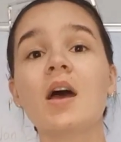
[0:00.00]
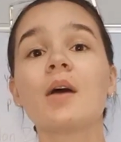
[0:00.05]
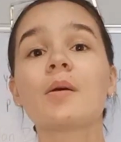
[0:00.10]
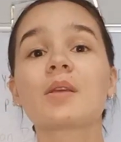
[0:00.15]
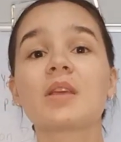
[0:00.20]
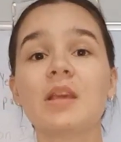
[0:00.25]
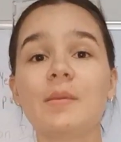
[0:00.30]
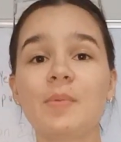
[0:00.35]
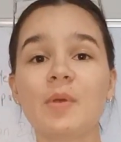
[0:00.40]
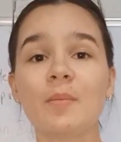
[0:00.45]

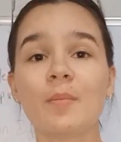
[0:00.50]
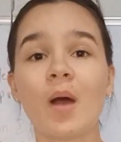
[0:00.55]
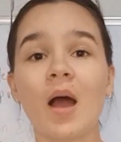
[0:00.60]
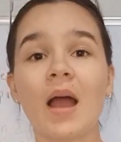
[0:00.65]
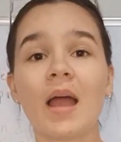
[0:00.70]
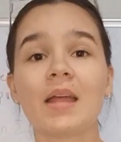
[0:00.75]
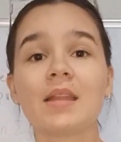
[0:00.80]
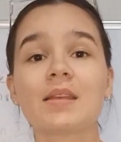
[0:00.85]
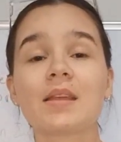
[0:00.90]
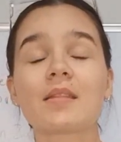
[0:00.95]
Keep in
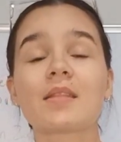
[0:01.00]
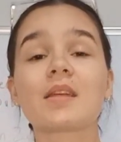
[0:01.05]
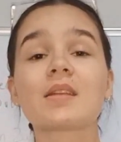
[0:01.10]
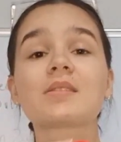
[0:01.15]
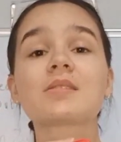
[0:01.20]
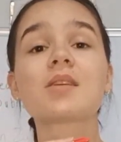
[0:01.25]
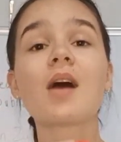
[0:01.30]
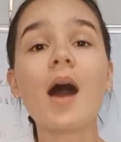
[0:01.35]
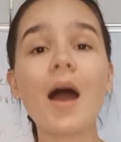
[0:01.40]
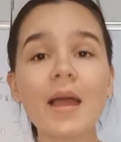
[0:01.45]
mind, the
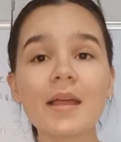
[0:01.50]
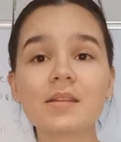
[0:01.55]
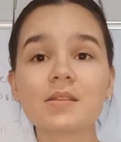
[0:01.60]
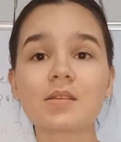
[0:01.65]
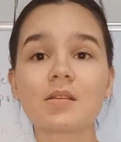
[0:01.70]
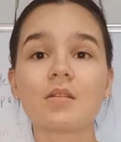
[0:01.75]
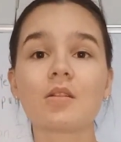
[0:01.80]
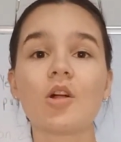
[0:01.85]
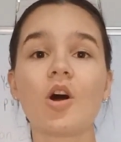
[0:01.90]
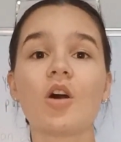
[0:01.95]

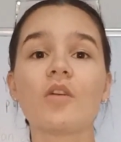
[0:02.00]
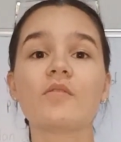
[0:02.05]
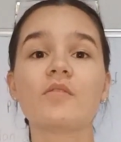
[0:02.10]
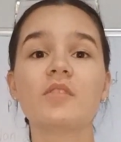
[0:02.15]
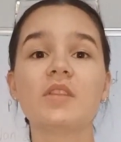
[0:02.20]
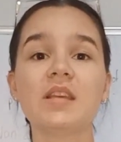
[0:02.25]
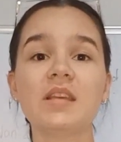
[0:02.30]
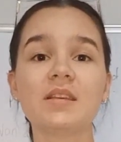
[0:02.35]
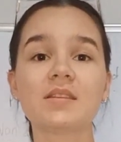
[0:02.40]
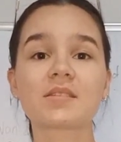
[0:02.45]
title of
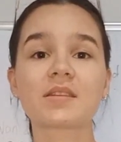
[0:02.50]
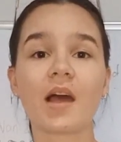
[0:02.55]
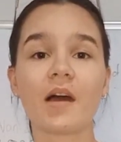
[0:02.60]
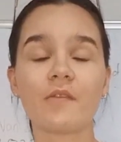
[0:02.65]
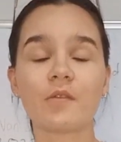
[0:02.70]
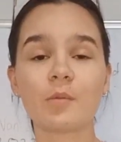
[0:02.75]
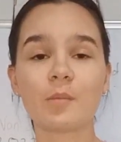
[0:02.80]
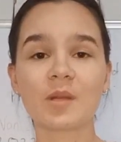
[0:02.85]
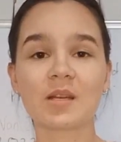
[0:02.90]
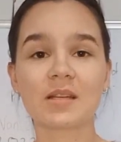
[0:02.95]
these
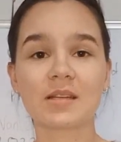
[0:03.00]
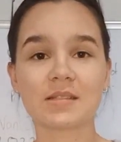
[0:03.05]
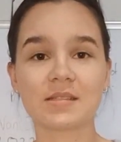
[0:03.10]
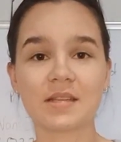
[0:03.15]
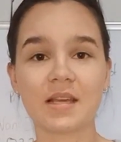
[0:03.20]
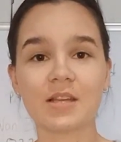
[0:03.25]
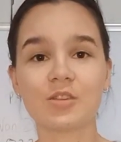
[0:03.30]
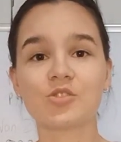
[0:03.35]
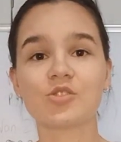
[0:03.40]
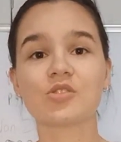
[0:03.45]
government
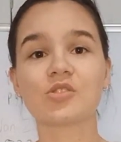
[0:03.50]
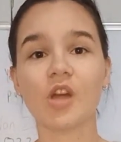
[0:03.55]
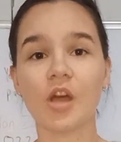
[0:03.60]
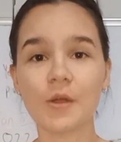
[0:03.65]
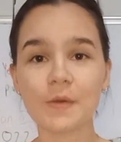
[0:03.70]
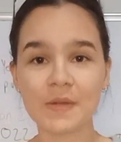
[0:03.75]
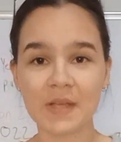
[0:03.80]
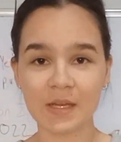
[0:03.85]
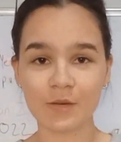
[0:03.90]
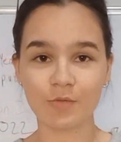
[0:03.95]
gazettes
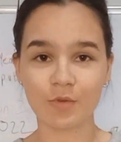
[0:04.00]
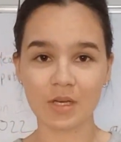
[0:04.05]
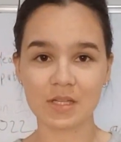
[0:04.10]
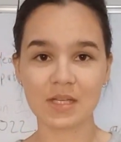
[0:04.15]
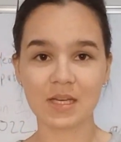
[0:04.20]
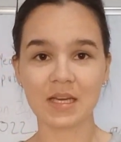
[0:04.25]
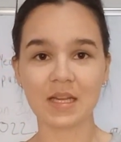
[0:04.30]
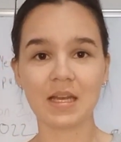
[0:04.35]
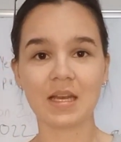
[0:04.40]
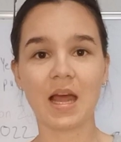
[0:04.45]
don't get written in